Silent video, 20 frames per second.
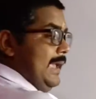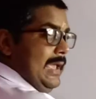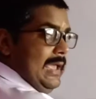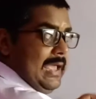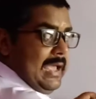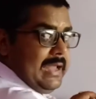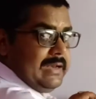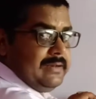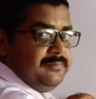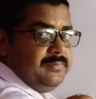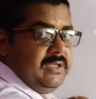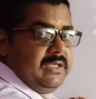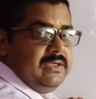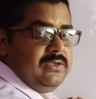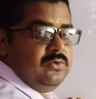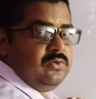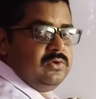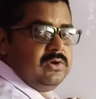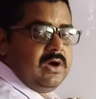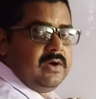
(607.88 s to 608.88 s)
a and b,
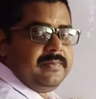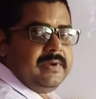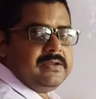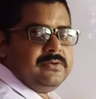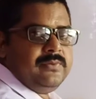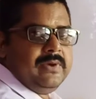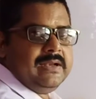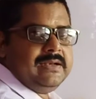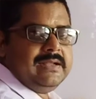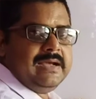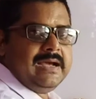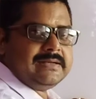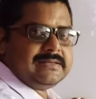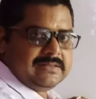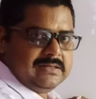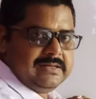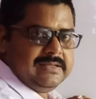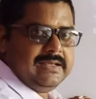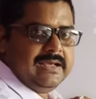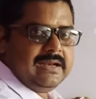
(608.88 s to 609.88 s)
you know very well
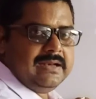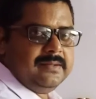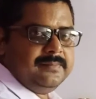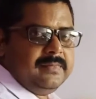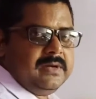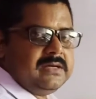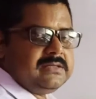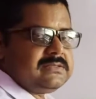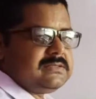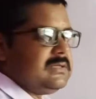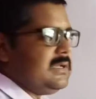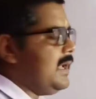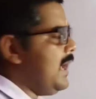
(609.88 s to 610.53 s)
that real numbers,